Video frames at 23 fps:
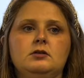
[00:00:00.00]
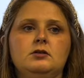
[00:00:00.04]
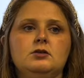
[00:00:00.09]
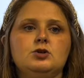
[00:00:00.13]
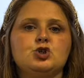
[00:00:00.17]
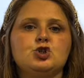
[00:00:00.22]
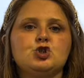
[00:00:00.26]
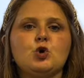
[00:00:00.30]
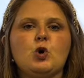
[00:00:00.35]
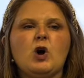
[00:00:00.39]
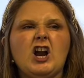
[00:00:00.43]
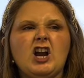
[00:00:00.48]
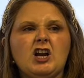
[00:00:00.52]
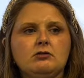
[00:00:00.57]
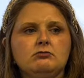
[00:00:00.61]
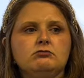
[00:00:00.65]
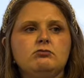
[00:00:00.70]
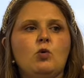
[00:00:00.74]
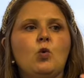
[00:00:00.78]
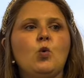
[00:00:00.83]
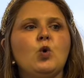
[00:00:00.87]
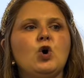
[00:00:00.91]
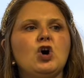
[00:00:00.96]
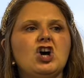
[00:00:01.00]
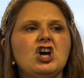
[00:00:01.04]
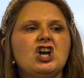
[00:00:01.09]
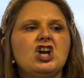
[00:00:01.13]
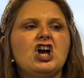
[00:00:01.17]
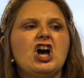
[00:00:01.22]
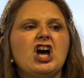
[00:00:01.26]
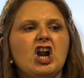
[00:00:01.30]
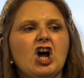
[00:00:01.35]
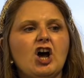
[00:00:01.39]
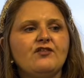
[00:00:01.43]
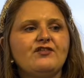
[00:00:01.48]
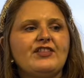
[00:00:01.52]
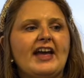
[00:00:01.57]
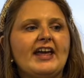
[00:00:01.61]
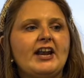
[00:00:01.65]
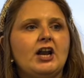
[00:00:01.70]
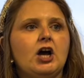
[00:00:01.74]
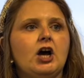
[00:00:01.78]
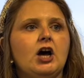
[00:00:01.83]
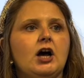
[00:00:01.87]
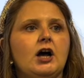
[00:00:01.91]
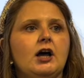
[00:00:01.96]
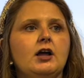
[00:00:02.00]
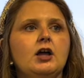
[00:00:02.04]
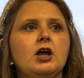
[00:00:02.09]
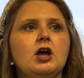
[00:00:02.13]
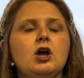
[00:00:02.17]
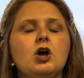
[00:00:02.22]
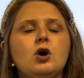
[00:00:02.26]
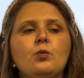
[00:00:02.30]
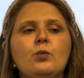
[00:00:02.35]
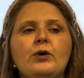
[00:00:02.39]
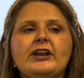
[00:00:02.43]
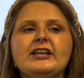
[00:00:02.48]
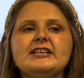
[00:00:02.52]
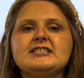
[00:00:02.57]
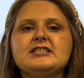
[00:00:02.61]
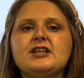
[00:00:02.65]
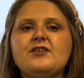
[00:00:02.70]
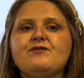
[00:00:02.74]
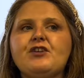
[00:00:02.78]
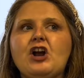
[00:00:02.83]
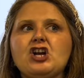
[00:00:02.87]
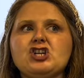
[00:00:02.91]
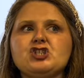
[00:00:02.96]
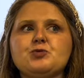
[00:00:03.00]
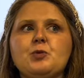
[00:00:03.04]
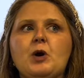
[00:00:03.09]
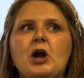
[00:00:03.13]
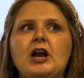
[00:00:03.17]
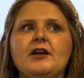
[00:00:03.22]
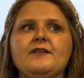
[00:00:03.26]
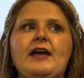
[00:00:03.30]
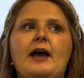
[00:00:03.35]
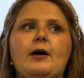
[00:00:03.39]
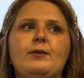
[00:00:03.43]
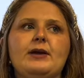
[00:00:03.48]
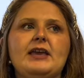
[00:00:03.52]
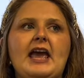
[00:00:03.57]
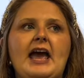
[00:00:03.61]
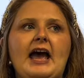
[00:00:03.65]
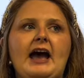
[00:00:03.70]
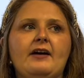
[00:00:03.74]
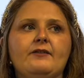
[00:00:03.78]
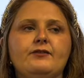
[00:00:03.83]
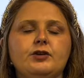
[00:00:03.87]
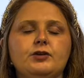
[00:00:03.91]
Short. Wha. Cut off that What is the first word that we have?